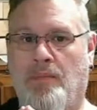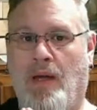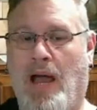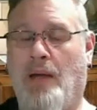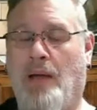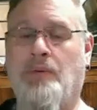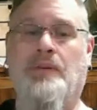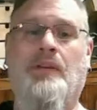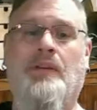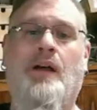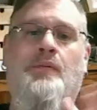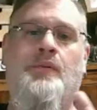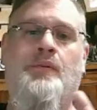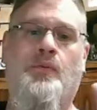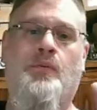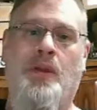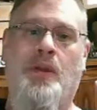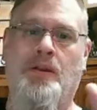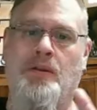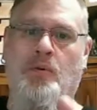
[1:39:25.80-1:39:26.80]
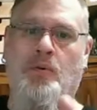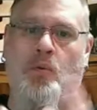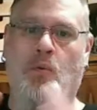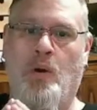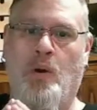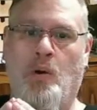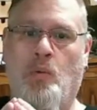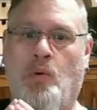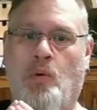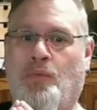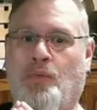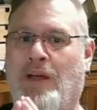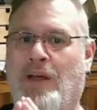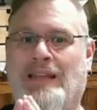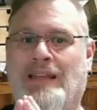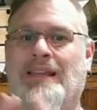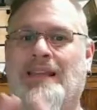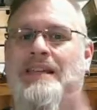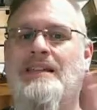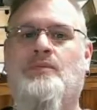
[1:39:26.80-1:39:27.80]
I would love to run into a werewolf
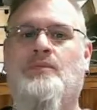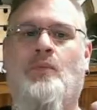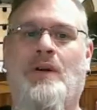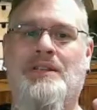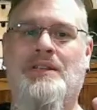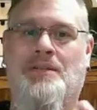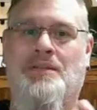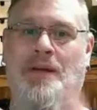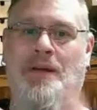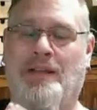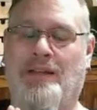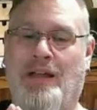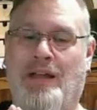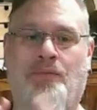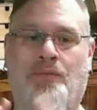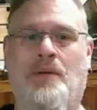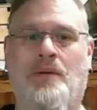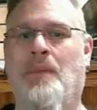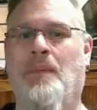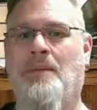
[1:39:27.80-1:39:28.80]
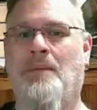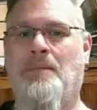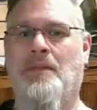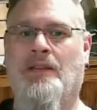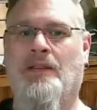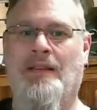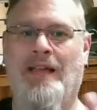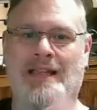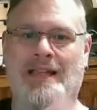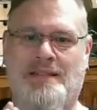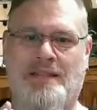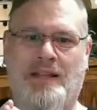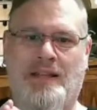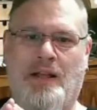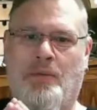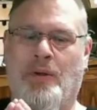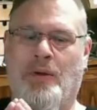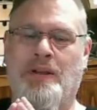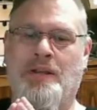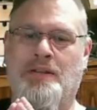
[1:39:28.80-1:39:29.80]
at least once in my life. It might be the last thing
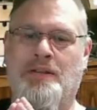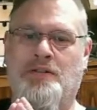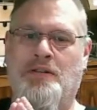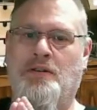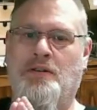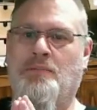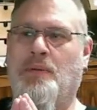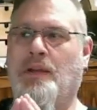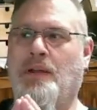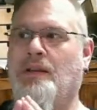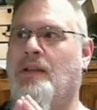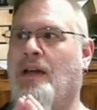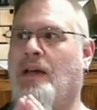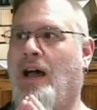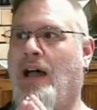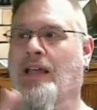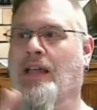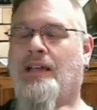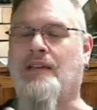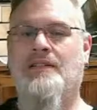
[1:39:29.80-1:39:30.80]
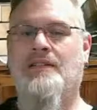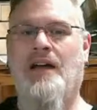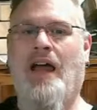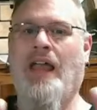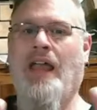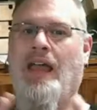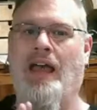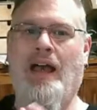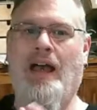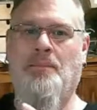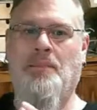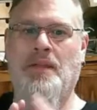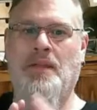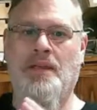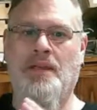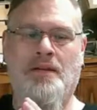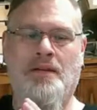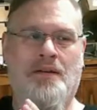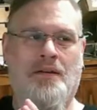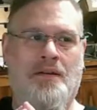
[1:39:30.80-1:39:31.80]
I ran into, but I could die
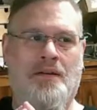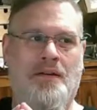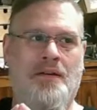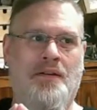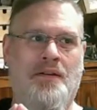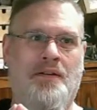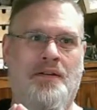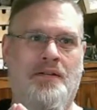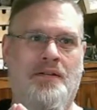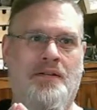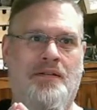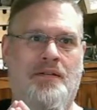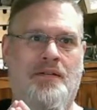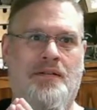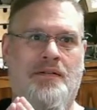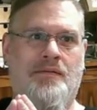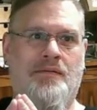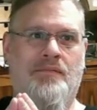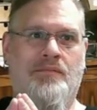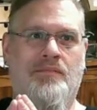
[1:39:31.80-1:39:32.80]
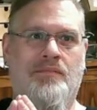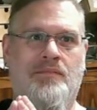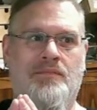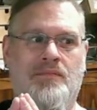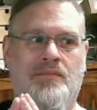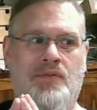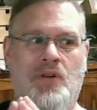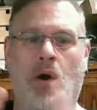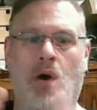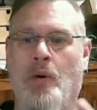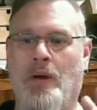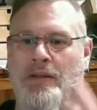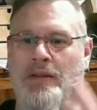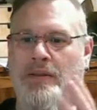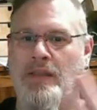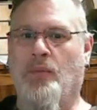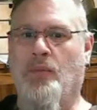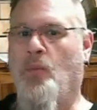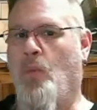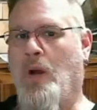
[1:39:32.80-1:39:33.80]
happy knowing
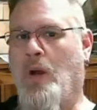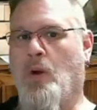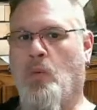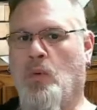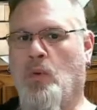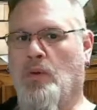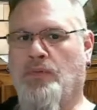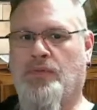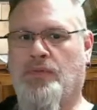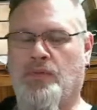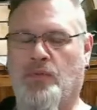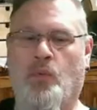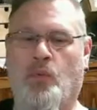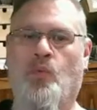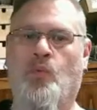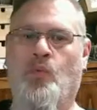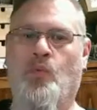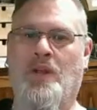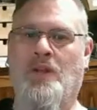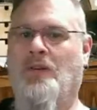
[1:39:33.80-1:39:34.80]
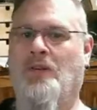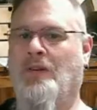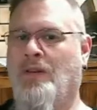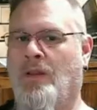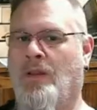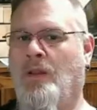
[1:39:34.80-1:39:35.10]
that werewolves are real.